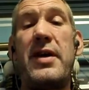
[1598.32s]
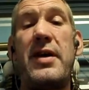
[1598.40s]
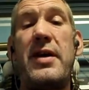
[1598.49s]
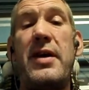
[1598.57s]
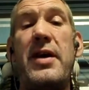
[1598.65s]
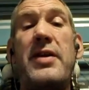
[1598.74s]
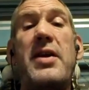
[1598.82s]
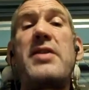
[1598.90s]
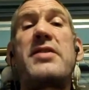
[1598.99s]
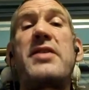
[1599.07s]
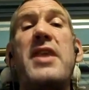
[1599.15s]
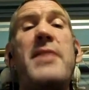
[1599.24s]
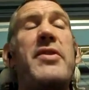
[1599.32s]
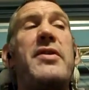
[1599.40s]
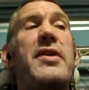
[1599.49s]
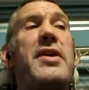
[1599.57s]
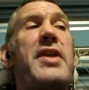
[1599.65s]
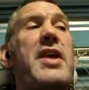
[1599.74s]
It didn't seem
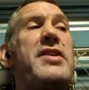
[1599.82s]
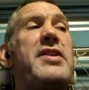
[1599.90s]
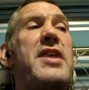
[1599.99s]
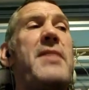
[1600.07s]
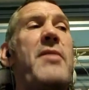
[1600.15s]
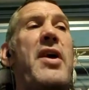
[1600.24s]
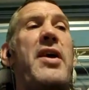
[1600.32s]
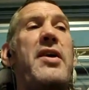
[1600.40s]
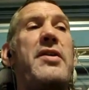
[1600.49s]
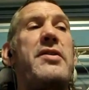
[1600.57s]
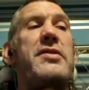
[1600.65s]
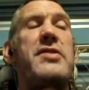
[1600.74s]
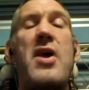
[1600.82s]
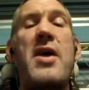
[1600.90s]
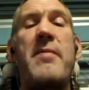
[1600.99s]
like it at the time.